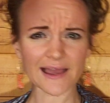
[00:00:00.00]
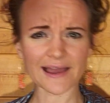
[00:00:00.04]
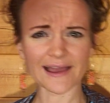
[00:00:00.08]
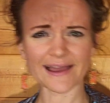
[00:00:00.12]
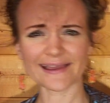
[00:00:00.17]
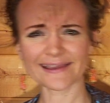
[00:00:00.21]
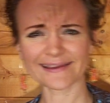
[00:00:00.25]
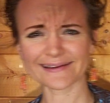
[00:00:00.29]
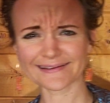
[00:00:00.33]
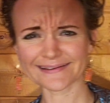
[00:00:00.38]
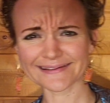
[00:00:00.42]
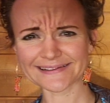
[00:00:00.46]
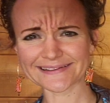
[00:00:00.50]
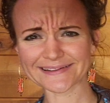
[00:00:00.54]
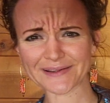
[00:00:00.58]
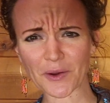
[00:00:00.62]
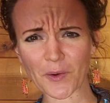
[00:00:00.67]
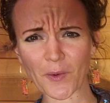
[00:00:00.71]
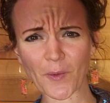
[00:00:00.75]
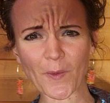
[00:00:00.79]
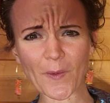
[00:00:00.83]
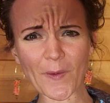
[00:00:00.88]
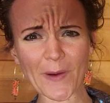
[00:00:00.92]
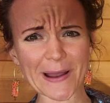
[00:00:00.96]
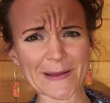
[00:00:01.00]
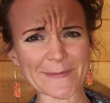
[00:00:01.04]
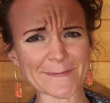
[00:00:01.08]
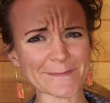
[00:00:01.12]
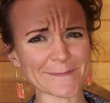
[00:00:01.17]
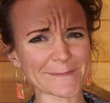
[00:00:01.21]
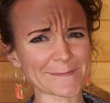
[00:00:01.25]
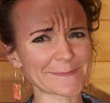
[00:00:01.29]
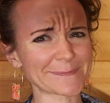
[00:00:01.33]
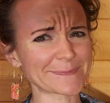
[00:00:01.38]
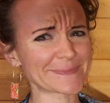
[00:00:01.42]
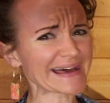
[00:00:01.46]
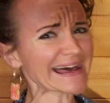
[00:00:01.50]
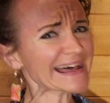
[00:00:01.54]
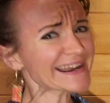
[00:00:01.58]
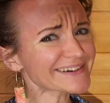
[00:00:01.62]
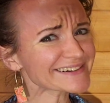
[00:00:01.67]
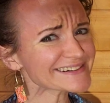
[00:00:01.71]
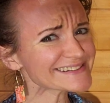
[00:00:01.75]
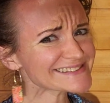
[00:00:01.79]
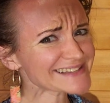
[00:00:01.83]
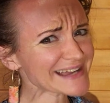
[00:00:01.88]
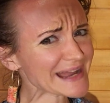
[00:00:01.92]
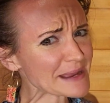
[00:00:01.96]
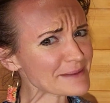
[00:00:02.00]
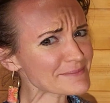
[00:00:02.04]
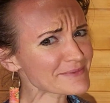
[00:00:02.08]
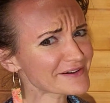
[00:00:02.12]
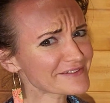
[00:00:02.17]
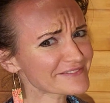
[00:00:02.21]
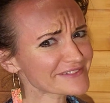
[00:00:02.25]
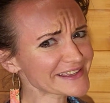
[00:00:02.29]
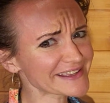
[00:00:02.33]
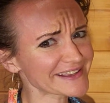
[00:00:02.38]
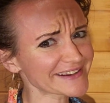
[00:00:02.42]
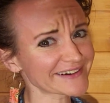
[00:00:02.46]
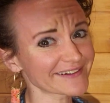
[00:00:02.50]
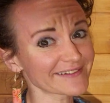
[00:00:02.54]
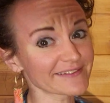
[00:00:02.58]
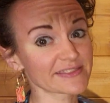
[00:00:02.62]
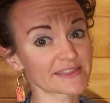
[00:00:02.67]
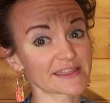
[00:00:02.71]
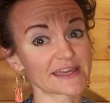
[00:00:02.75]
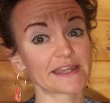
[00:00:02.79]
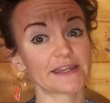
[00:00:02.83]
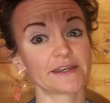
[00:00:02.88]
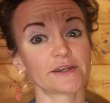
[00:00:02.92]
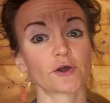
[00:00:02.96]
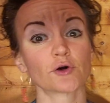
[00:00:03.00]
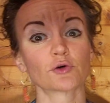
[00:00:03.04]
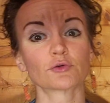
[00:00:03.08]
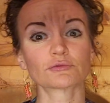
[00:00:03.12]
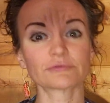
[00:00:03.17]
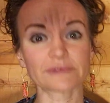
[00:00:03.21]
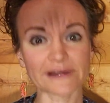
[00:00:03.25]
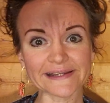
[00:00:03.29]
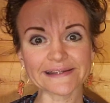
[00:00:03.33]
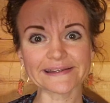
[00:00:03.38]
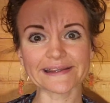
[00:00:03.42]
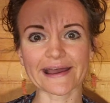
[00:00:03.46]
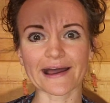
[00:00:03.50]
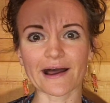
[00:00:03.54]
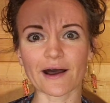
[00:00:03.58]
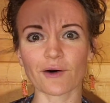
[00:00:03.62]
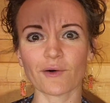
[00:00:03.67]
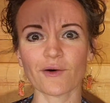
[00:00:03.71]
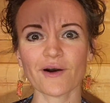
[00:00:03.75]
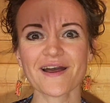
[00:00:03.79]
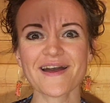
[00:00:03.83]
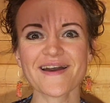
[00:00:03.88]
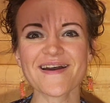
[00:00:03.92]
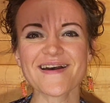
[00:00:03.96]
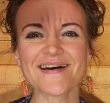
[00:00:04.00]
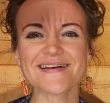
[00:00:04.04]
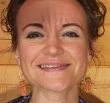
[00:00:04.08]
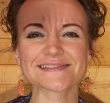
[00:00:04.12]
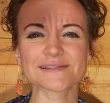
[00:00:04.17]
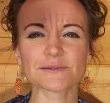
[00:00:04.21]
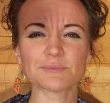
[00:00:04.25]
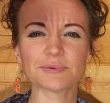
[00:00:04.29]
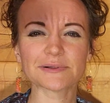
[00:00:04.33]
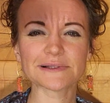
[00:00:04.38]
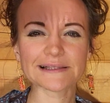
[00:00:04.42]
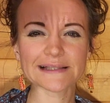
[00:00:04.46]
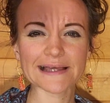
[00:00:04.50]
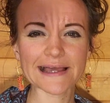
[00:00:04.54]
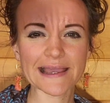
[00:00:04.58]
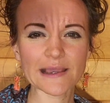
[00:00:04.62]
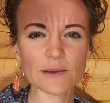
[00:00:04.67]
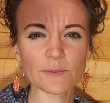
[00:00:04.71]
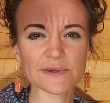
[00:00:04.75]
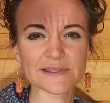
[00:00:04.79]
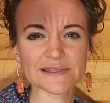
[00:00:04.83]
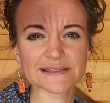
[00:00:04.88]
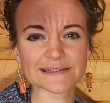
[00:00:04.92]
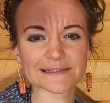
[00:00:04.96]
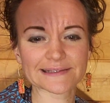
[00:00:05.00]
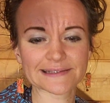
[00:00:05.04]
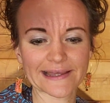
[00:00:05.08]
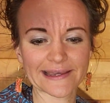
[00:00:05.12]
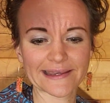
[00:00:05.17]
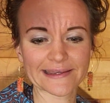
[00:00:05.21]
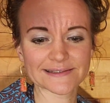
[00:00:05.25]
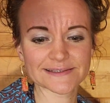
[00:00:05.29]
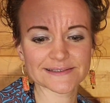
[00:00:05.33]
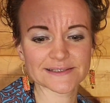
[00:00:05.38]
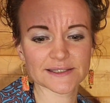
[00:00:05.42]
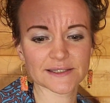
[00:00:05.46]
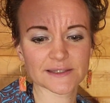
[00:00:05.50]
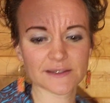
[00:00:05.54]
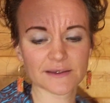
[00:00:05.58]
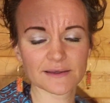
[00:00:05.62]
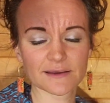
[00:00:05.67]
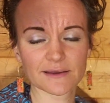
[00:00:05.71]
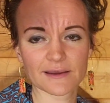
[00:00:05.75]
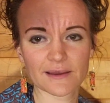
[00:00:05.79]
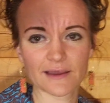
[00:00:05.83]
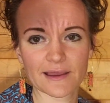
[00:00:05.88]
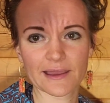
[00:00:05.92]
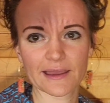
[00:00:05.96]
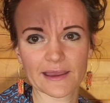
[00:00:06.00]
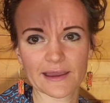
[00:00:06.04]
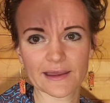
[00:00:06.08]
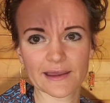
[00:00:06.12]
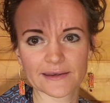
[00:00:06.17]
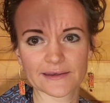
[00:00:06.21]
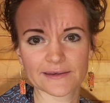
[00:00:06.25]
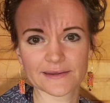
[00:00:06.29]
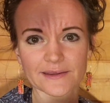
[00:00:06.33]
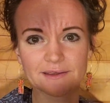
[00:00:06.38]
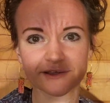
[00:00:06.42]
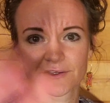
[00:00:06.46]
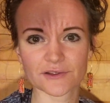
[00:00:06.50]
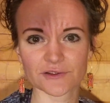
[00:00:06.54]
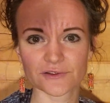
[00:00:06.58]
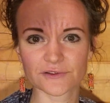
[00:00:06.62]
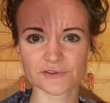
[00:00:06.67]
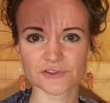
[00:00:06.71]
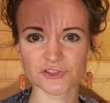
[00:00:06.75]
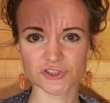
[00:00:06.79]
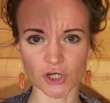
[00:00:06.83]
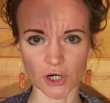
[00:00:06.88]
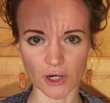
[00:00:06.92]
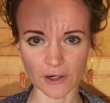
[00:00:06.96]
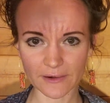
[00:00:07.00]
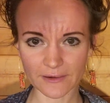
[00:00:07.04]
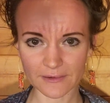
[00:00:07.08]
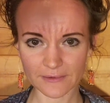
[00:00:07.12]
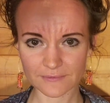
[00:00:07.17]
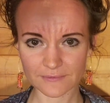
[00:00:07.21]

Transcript: And what better time of year than right now to play with light and dark.